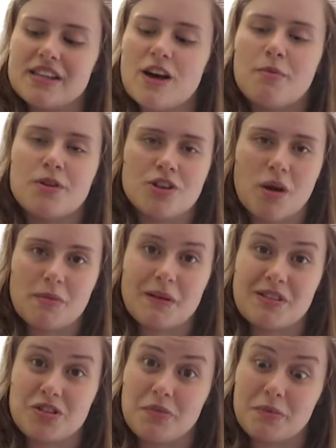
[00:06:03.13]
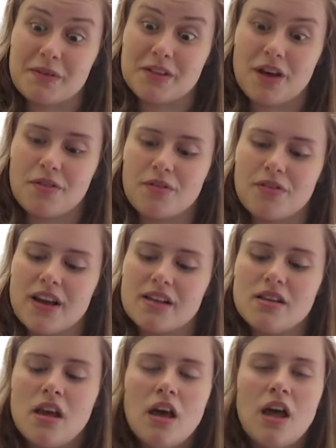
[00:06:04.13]
yourself, but sharp to be able to cut through
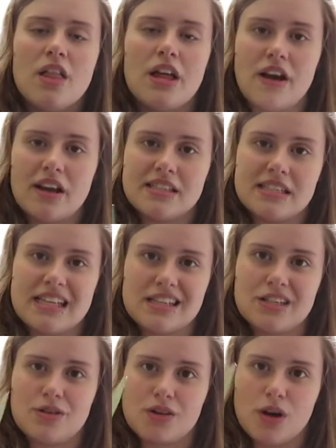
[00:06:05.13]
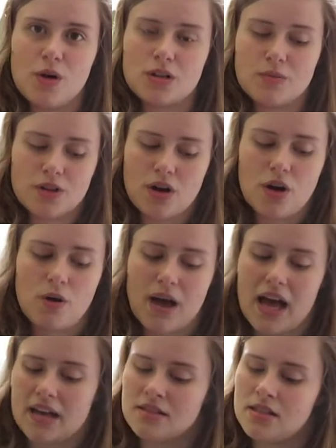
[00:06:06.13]
things. They're nice and decent, you can hold on with your whole
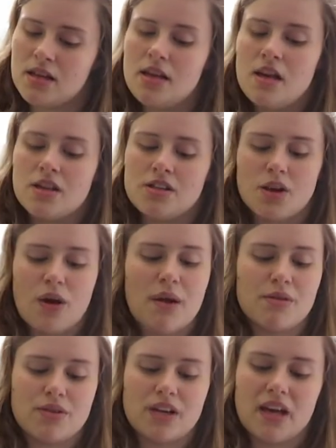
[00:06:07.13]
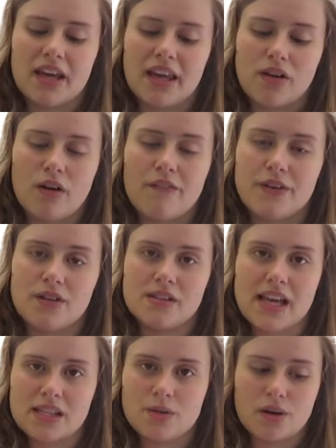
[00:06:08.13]
hand. So I was really lucky, I got a full
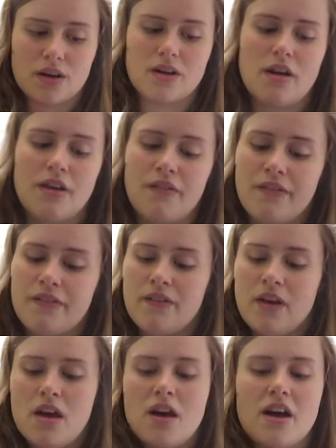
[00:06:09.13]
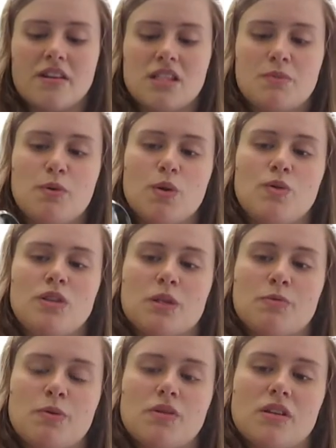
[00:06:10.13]
set. So I got a knife, a spoon. The
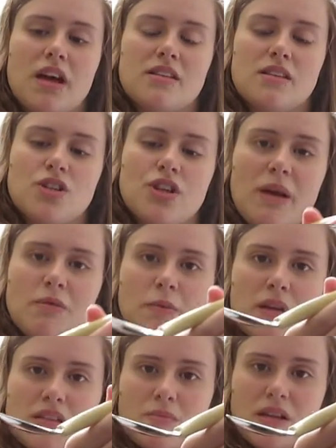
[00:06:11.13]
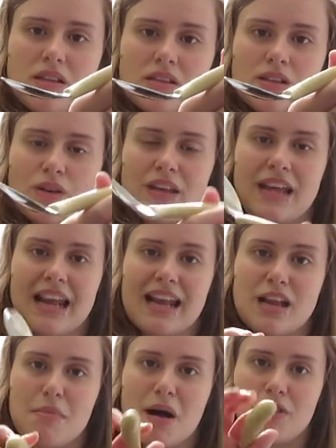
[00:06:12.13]
spoon's nice and shaped because it means you can get it
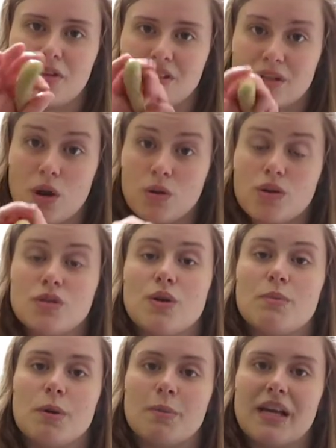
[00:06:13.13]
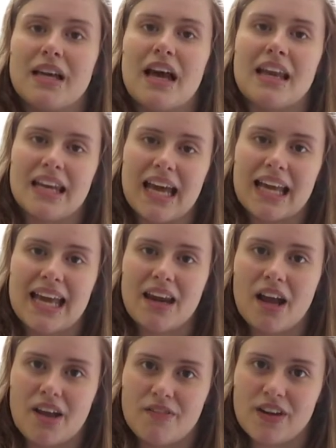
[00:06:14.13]
in your mouth and you still hold on to it properly. And
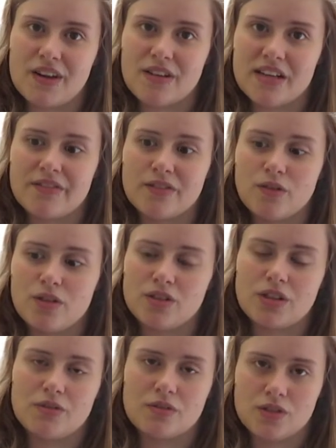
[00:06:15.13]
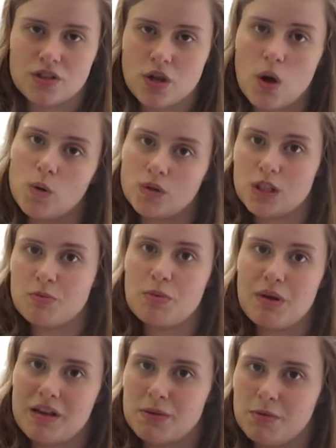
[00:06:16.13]
again, I find it really difficult to just hold a
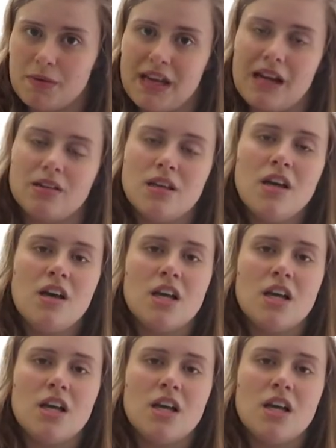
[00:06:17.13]
spoon how it's supposed to be held,